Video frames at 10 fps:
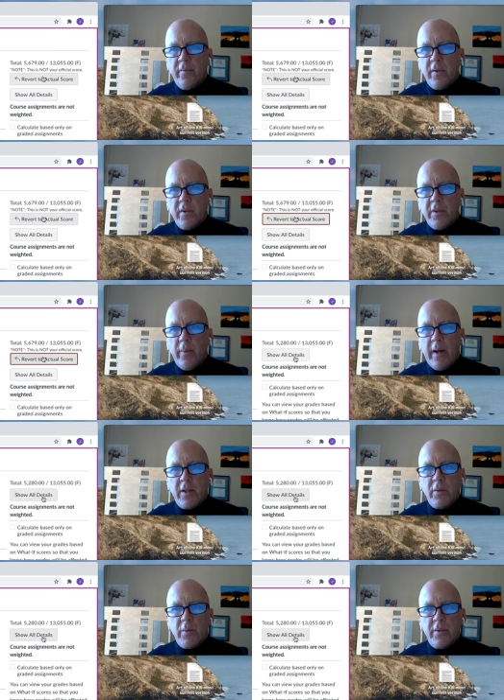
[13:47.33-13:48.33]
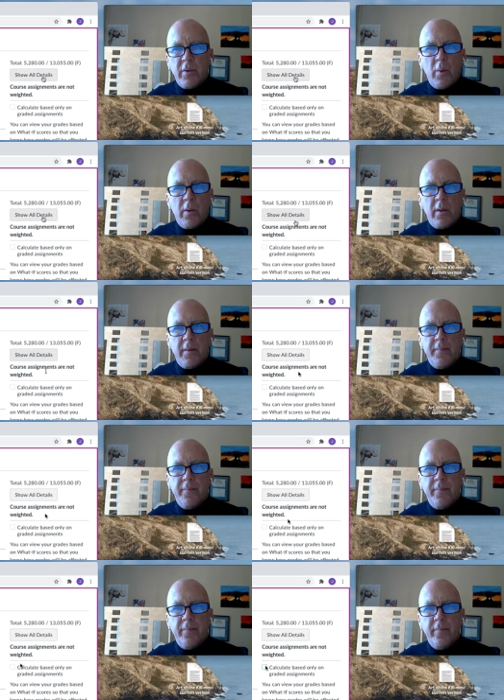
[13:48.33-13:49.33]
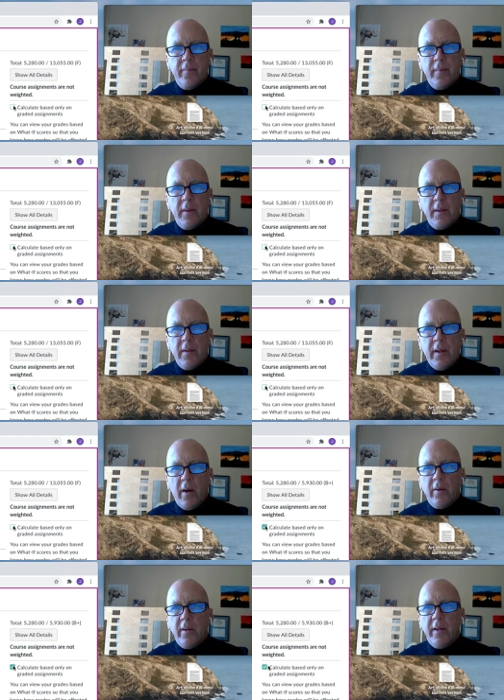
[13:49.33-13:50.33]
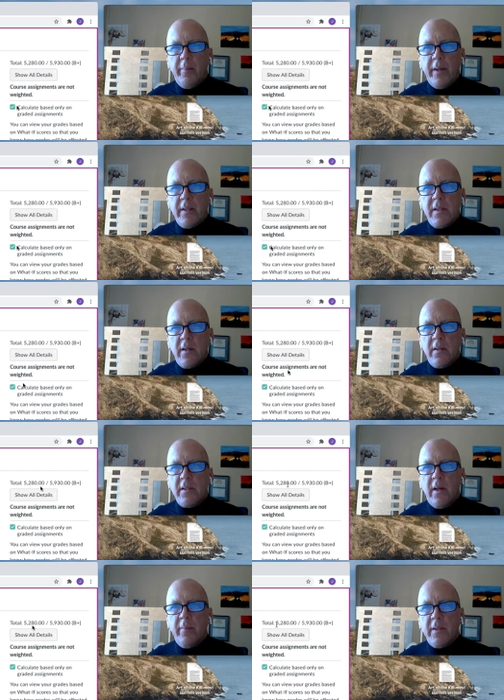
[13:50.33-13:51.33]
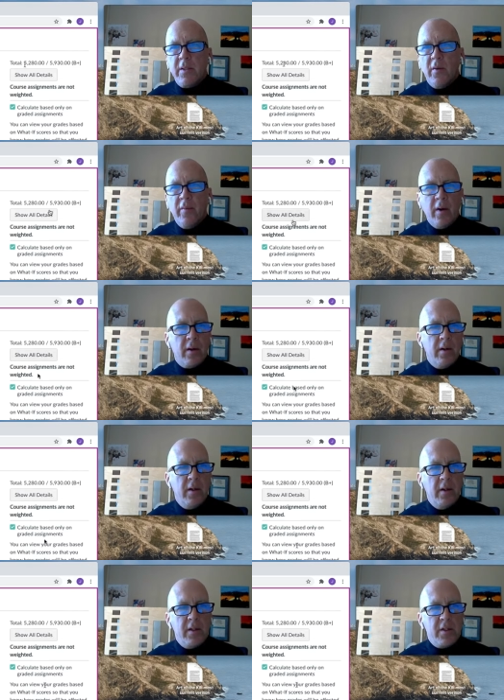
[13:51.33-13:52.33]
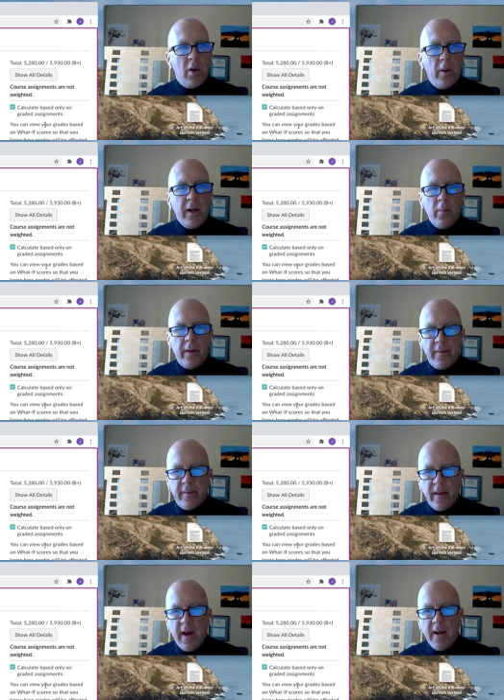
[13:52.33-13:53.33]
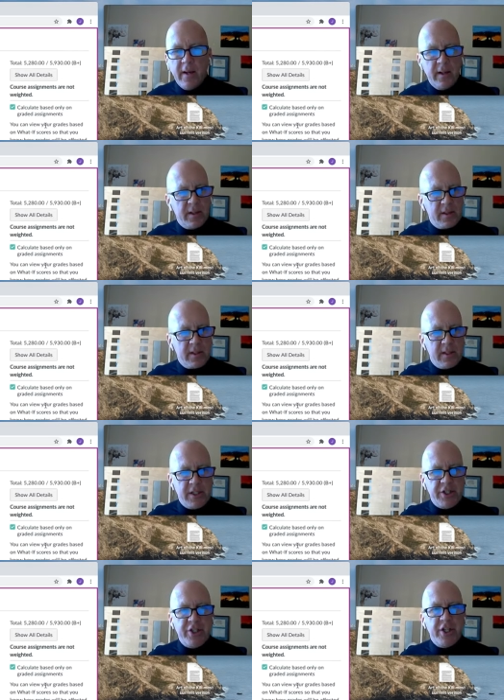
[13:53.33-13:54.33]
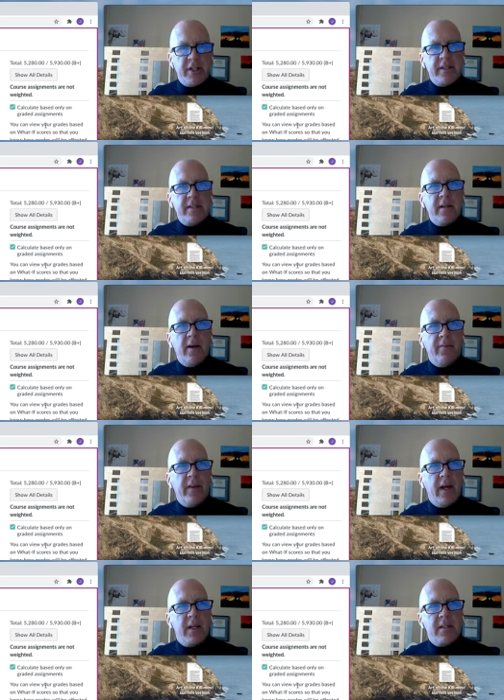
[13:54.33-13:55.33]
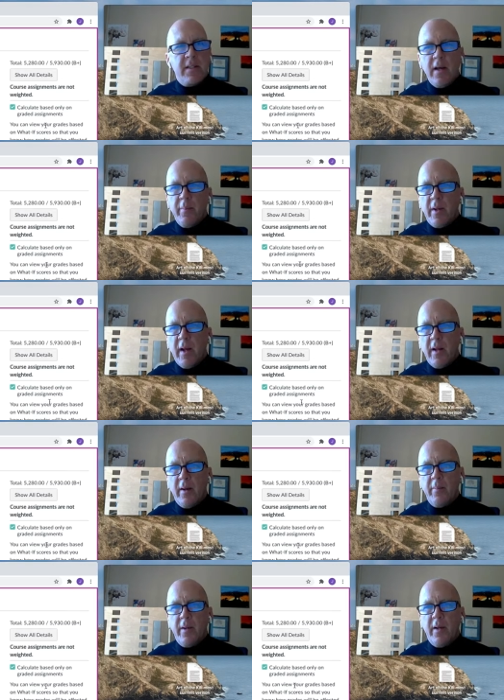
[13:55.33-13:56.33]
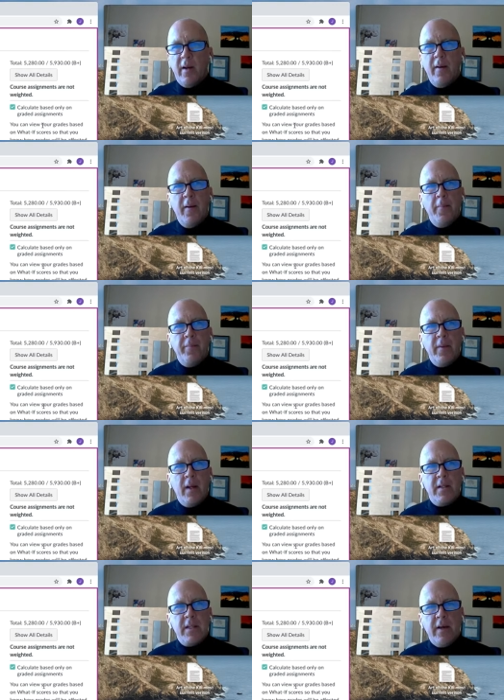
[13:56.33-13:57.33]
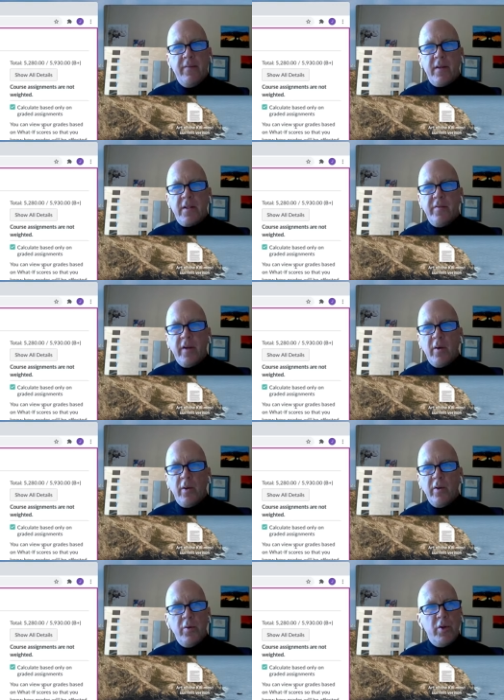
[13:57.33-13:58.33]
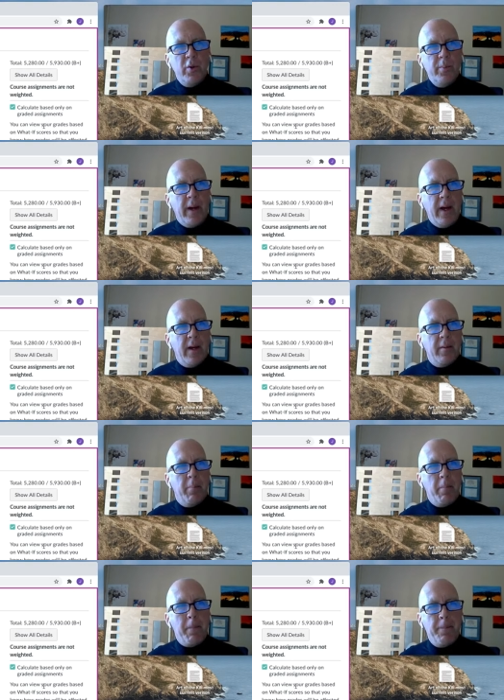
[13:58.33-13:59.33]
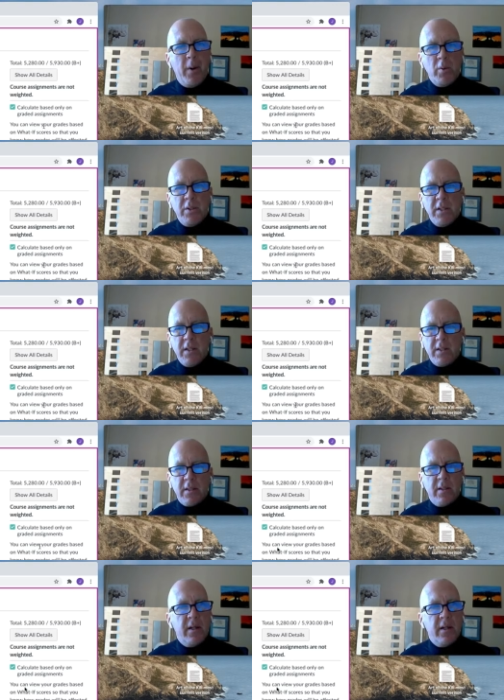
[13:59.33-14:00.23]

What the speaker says: for to actual score. Calculate based on assignment so far. So anyway, that is the gist of that assignment. And I'm going to save this video on YouTube and post it